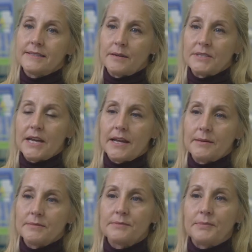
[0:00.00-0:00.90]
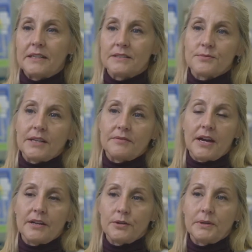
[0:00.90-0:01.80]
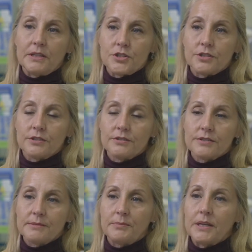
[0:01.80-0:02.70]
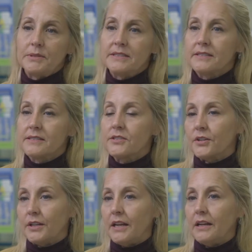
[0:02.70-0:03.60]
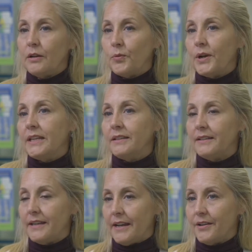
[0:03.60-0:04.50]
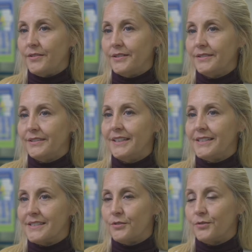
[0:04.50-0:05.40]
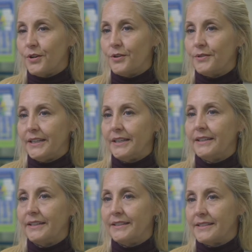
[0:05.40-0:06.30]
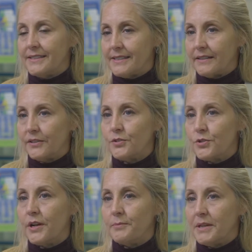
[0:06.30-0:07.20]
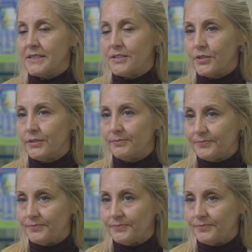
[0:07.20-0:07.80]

Sometimes, because we have higher blood sugars, babies can start gaining weight now as they're growing in the second trimester.